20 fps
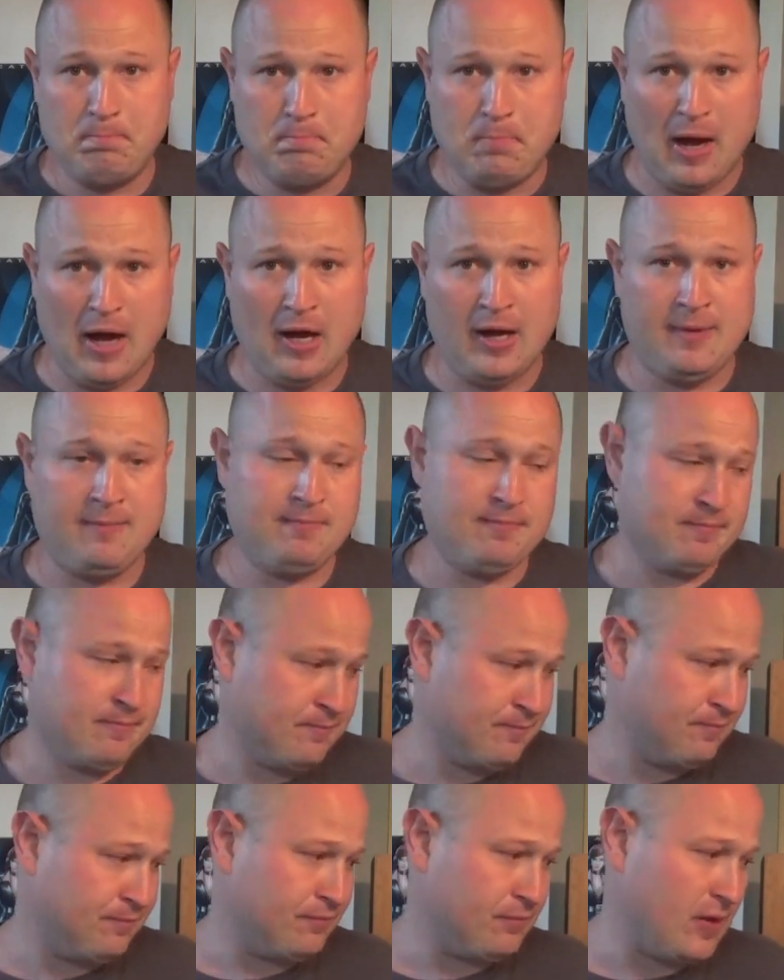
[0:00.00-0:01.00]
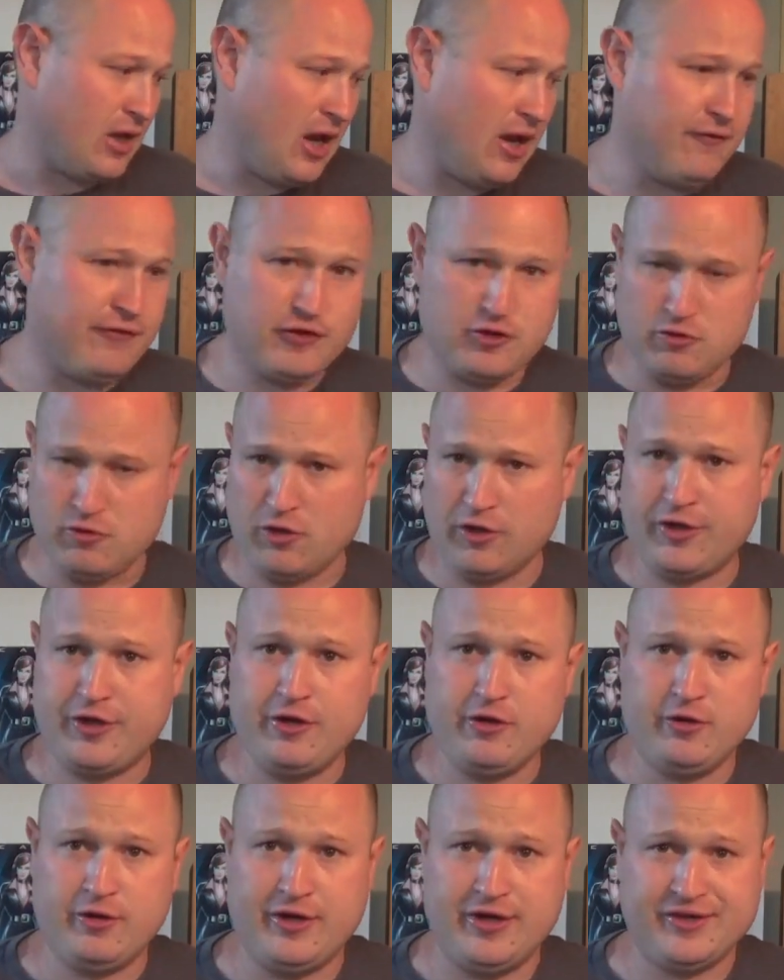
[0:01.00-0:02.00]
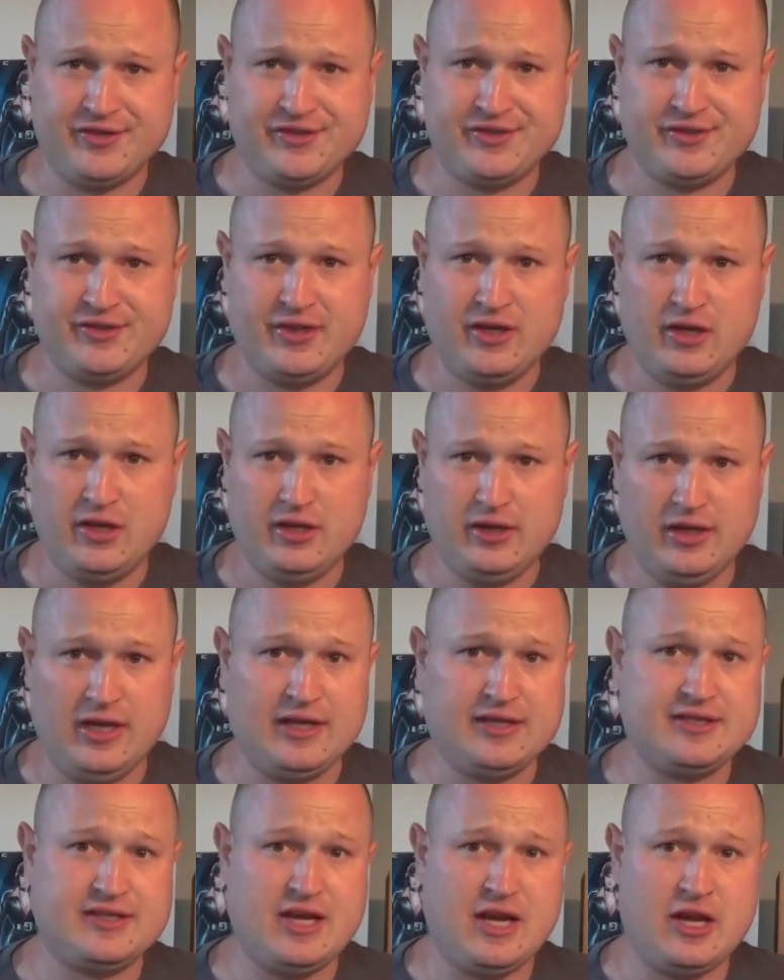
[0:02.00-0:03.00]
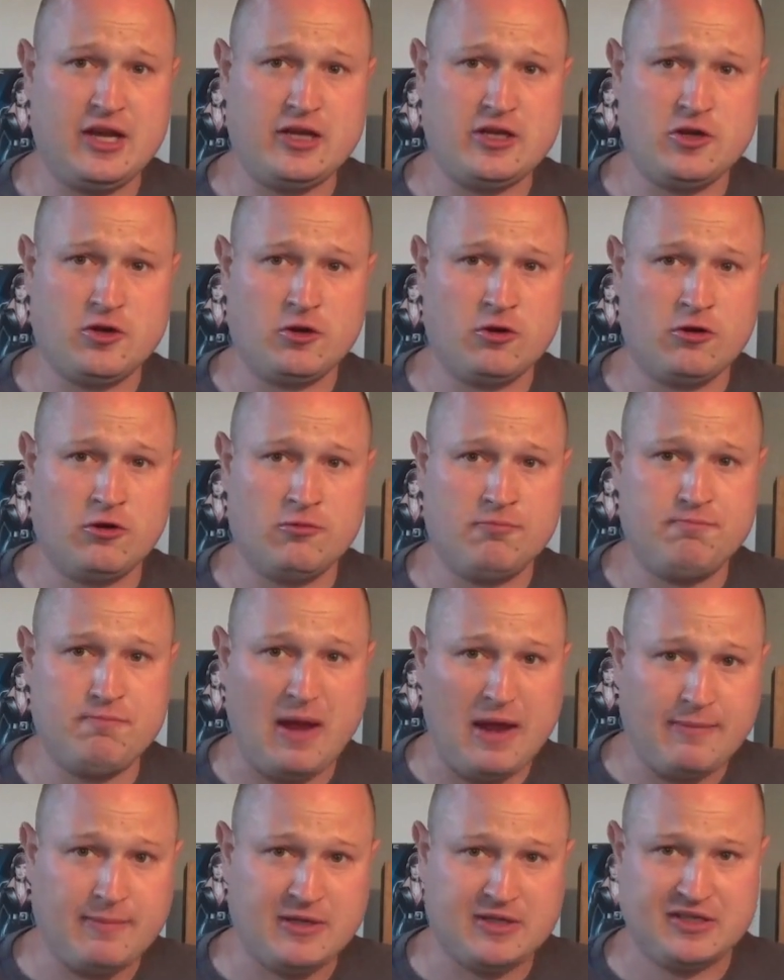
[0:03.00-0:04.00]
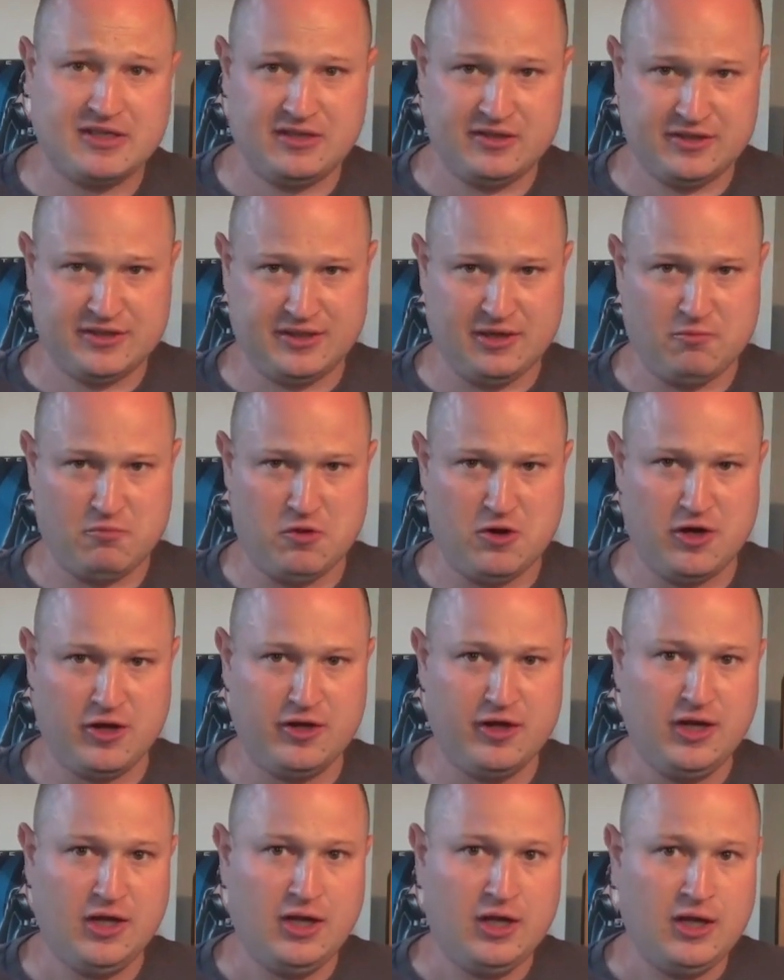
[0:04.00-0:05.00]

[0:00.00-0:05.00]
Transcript: But, if you are curious, let's say you're babysitting someone.